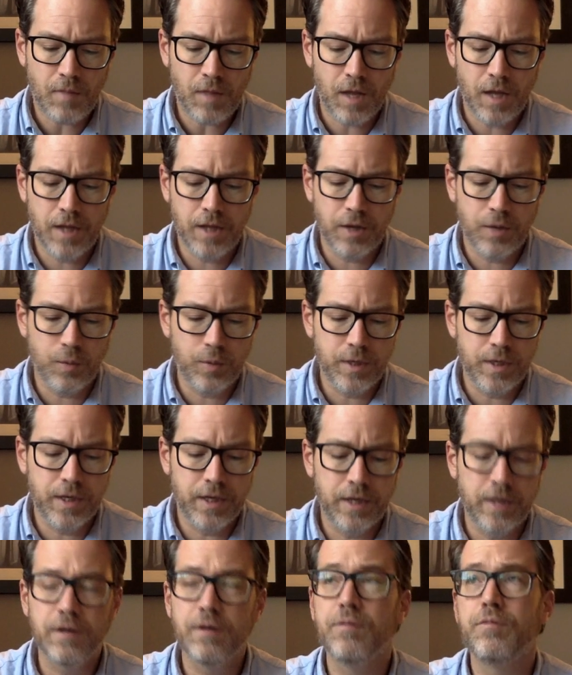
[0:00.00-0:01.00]
And that we
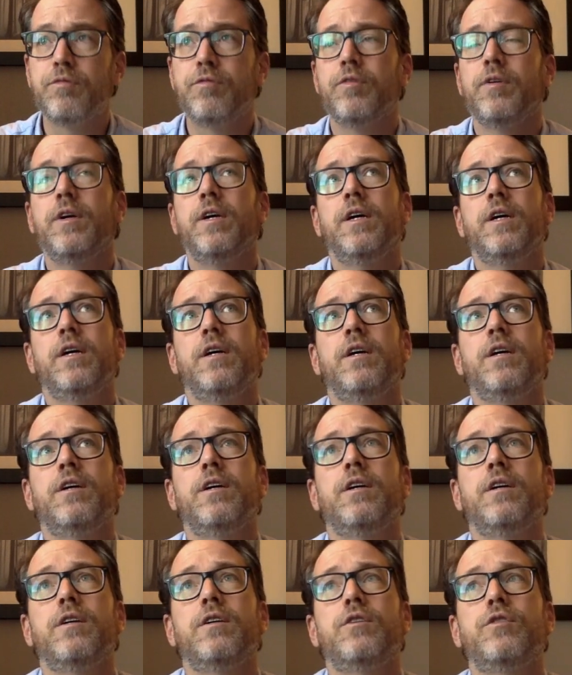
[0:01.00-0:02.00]
give
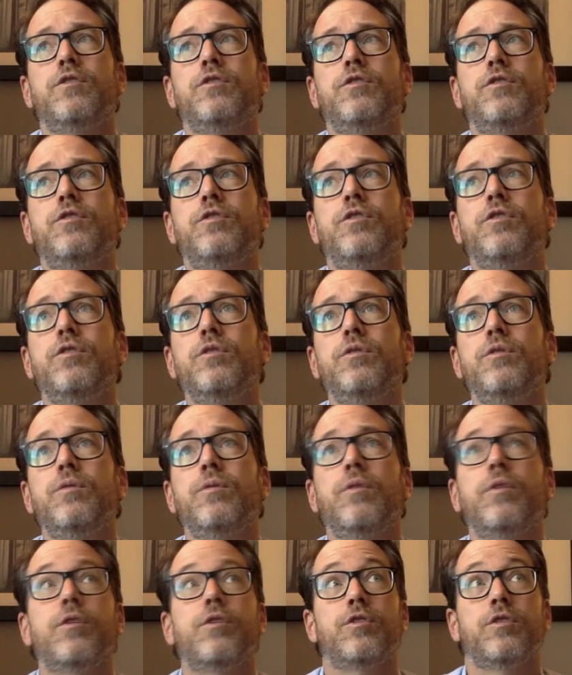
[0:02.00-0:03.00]
to
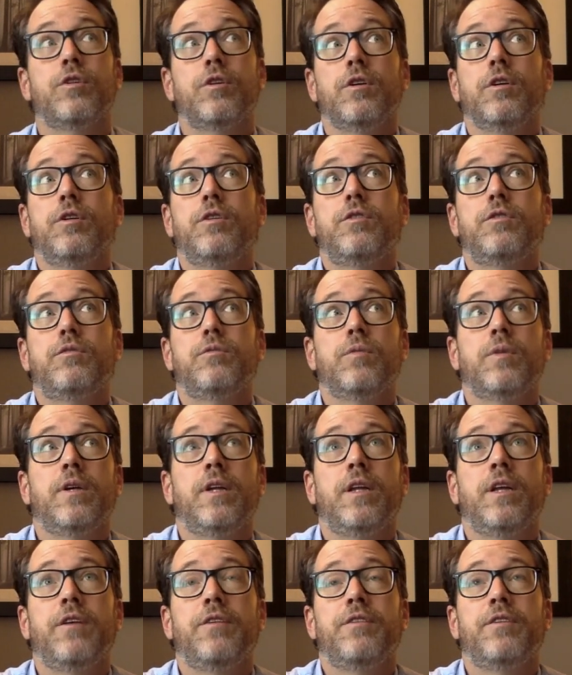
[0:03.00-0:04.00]
the church
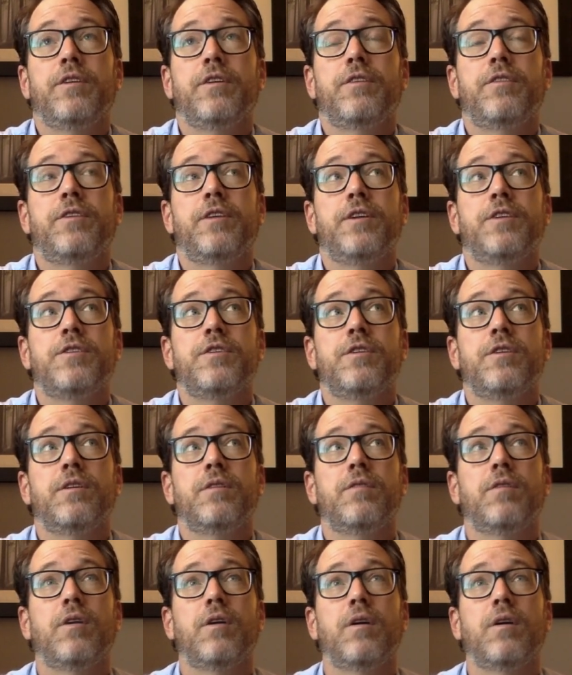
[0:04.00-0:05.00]
really is an extension
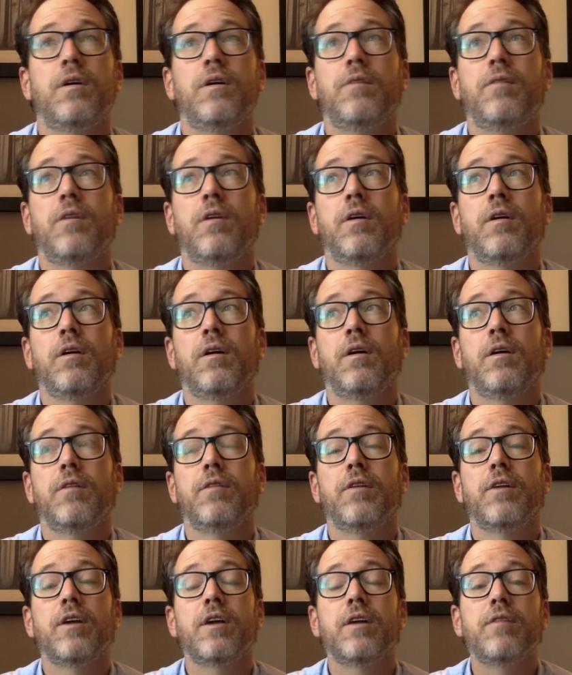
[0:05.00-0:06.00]
of our of our of
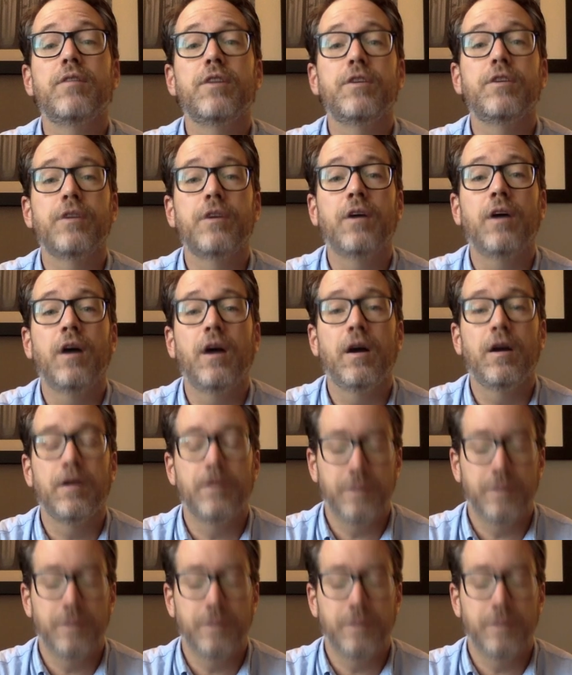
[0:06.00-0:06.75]
our giving to God.